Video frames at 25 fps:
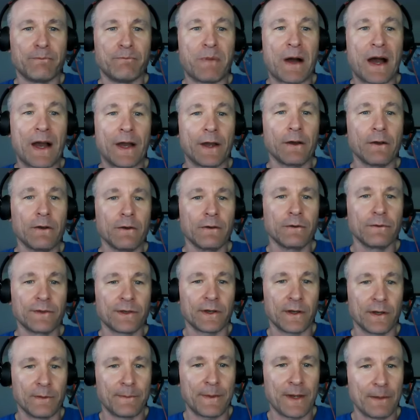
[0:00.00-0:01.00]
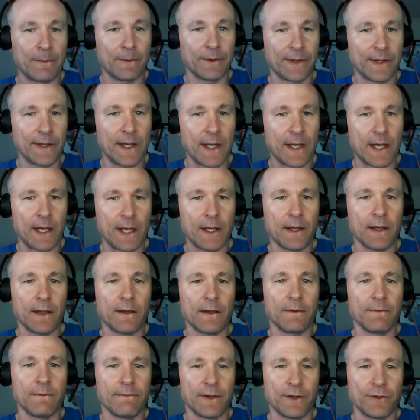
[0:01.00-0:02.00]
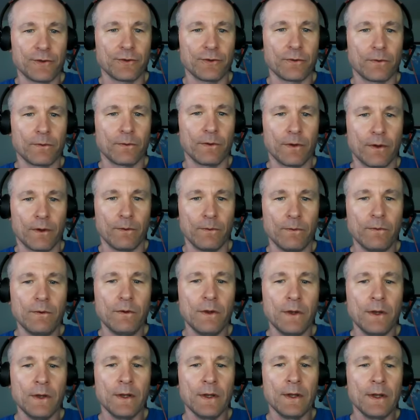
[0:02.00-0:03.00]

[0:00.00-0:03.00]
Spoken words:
buyer who's going to be able to get a conventional loan.